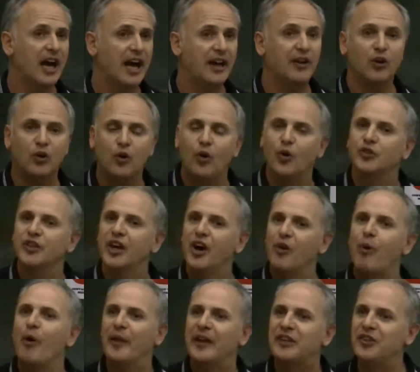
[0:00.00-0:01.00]
And of course,
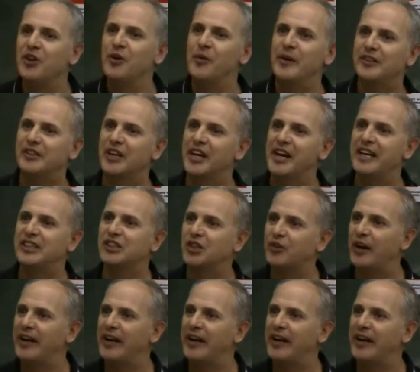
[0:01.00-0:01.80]
what they do is, is